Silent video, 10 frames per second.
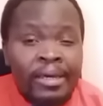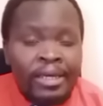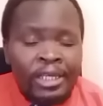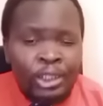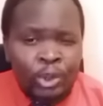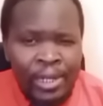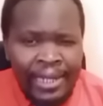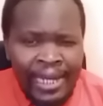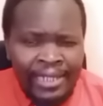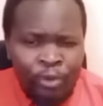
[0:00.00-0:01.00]
he should
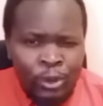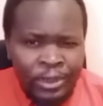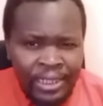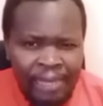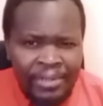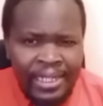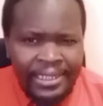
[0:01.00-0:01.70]
let those cabinet